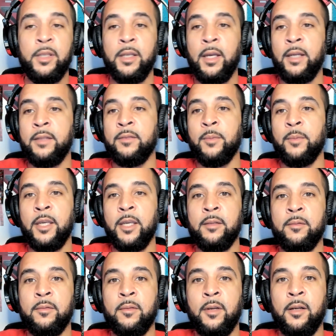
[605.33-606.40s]
would be nice,
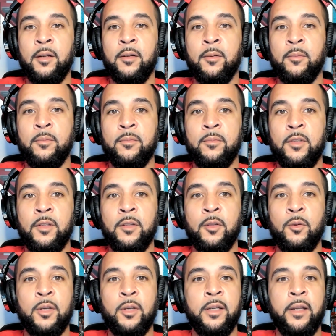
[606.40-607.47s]
man, to
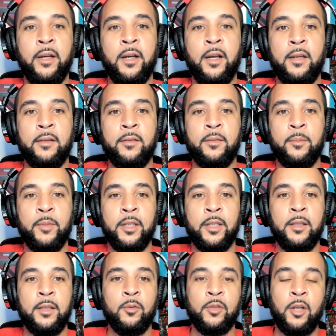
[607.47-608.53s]
do it in their house.
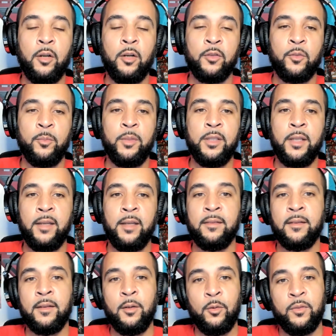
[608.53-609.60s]
But it would also be nice
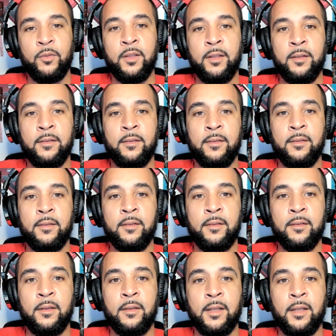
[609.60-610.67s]
to go to
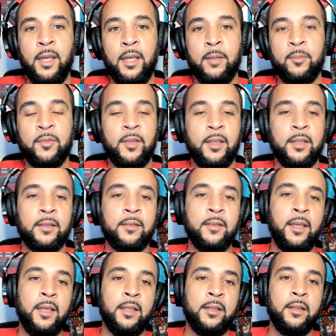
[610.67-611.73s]
the game 6
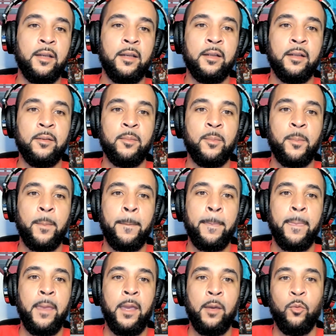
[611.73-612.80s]
and
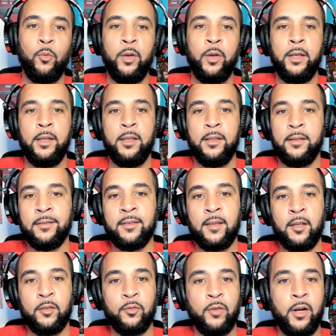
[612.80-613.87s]
win it in
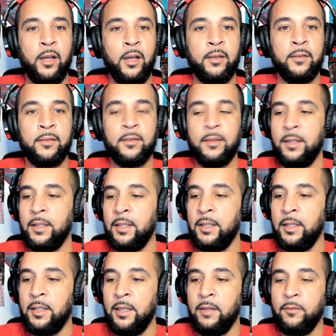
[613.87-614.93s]
Sunrise
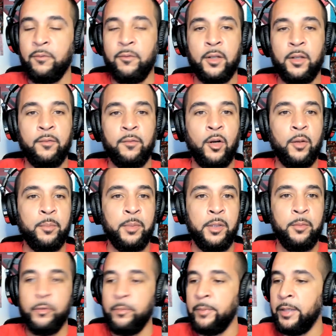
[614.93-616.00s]
in front of our
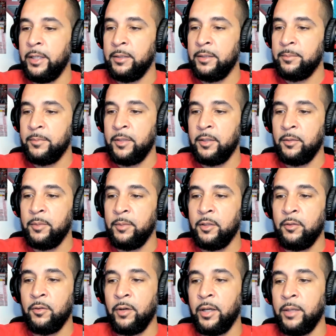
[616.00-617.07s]
people, man. It'll be
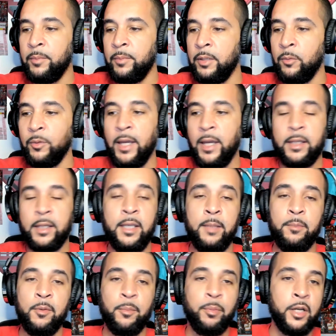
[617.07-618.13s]
great. But we got to
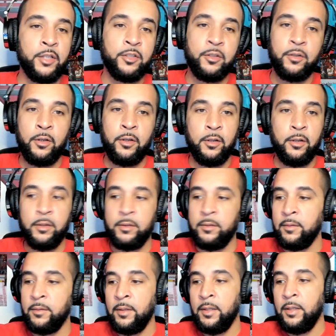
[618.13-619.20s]
keep the pressure on